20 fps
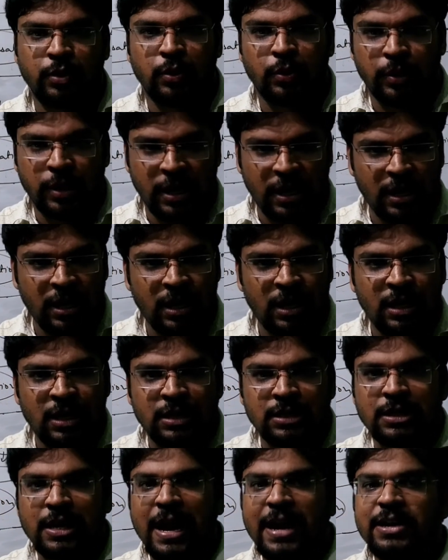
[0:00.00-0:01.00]
Okay,
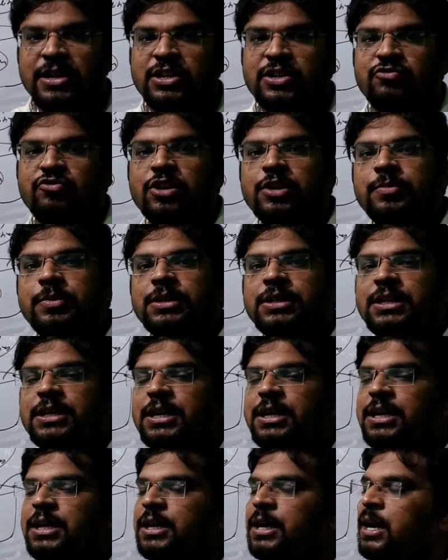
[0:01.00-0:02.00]
the entry will be
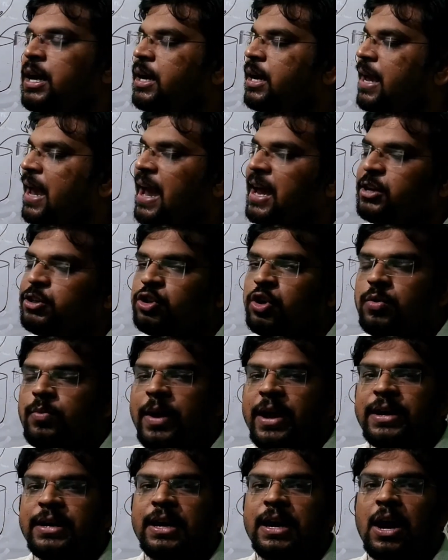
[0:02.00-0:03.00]
there, cash or
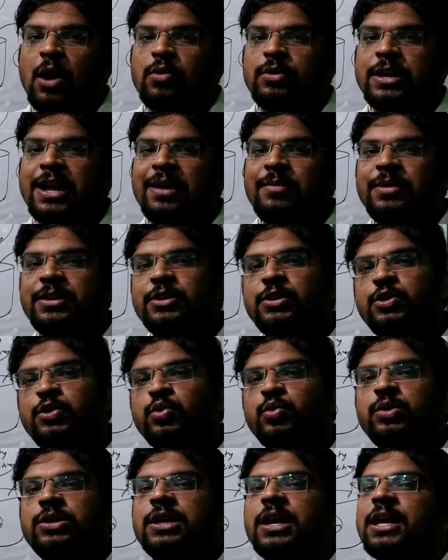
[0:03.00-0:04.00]
bank account debit to
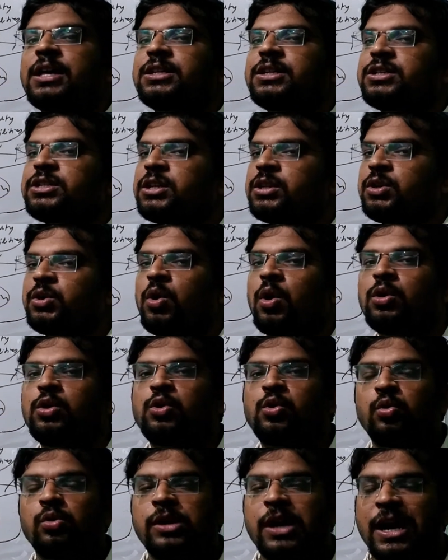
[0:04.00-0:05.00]
realization,
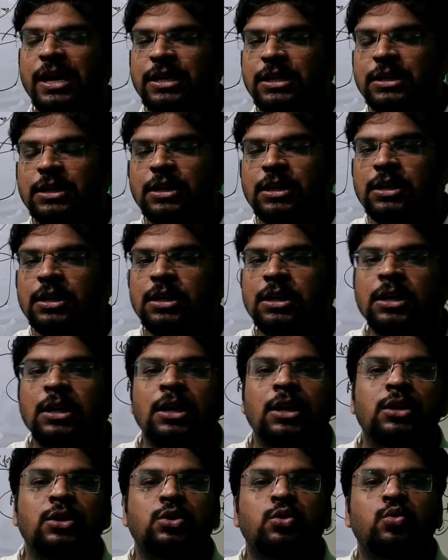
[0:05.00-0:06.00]
not to debtor,
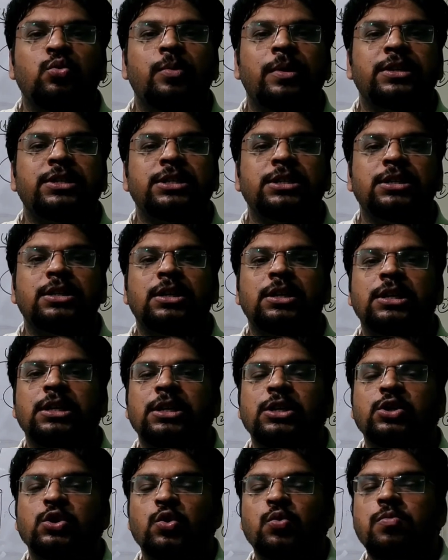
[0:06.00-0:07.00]
to
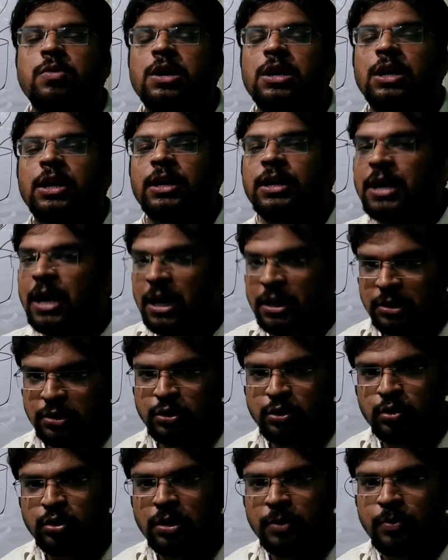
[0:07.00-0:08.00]
machinery, to building.
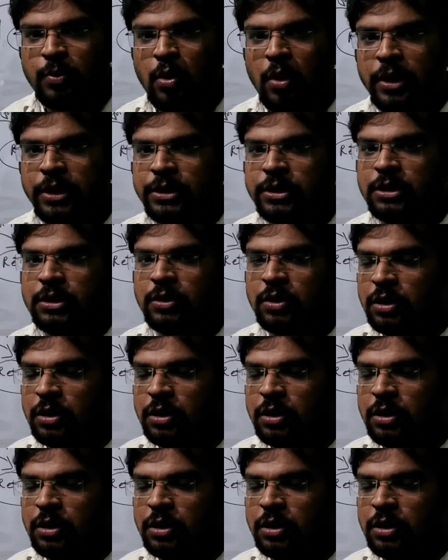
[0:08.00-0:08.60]
Understood the point?